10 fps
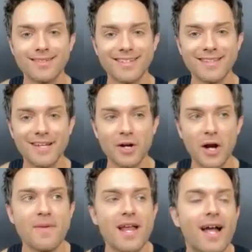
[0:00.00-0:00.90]
in the theater.
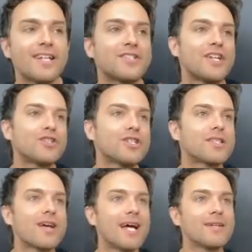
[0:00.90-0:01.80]
I mean, because I
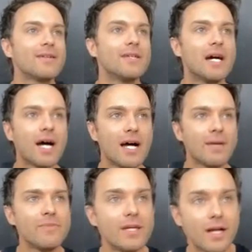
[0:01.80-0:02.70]
just thought
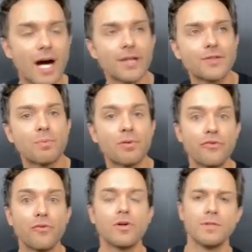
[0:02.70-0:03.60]
Mia Goth's
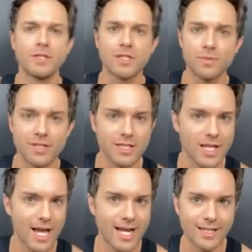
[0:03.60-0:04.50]
performance was
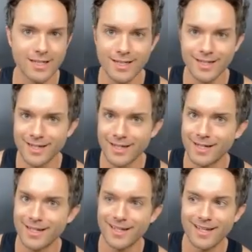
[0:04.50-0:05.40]
like
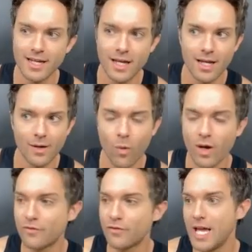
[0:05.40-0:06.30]

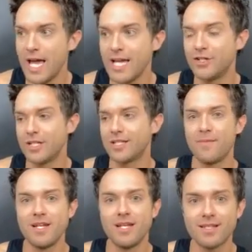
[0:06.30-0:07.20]
one for the ages. I
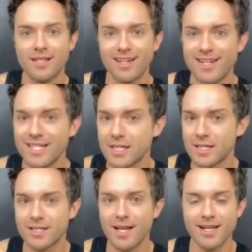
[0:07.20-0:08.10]
mean, it's a
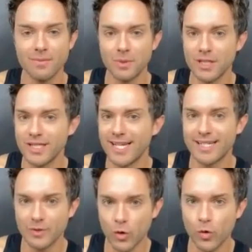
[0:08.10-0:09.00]
studyable, like,
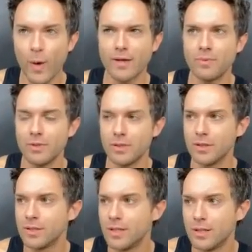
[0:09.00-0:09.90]
incredible